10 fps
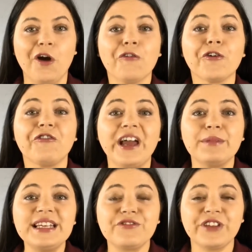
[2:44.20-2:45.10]
For
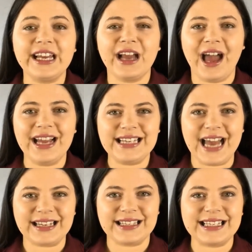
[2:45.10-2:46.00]
families fleeing high
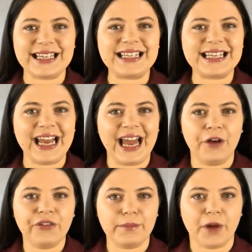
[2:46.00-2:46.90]
taxes and tight
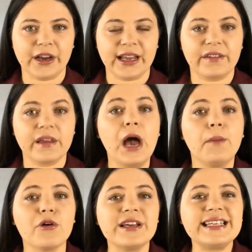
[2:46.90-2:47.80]
housing markets,
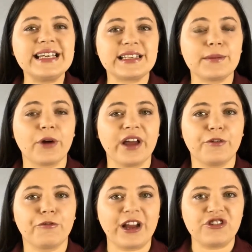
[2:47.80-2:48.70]
Boise is a breath
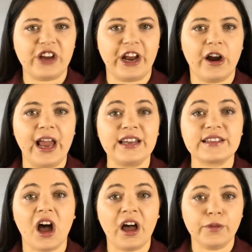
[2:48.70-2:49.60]
of fresh air and is
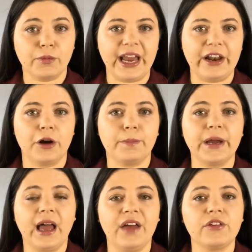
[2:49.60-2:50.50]
on the radar
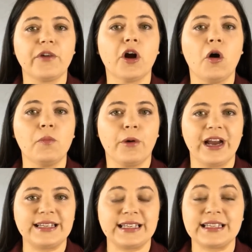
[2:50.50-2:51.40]
because of our home
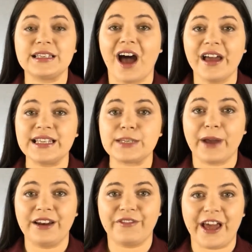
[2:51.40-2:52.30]
prices, not in
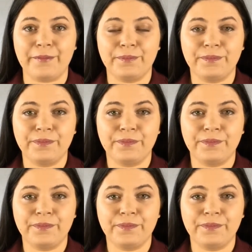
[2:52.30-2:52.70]
spite of them.